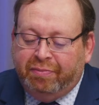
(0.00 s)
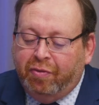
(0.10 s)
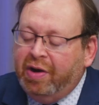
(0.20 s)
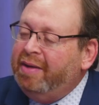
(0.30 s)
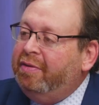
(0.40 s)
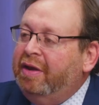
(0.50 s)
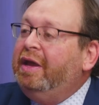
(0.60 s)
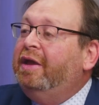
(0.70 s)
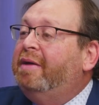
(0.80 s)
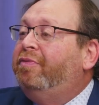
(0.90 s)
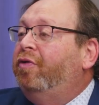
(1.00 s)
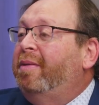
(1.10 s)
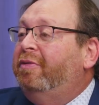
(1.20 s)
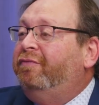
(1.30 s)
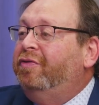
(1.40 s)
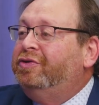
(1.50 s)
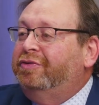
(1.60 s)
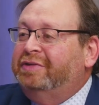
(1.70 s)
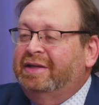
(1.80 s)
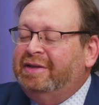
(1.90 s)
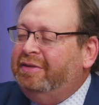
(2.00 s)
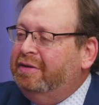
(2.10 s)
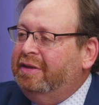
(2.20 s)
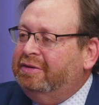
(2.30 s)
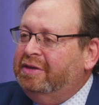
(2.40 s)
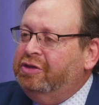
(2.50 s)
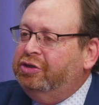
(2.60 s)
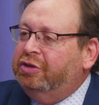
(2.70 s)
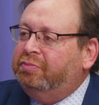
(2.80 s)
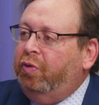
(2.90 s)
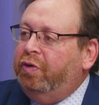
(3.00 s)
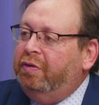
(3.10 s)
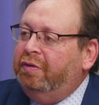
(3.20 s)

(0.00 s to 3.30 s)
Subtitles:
program or income program in the future. Is that something the city should explore?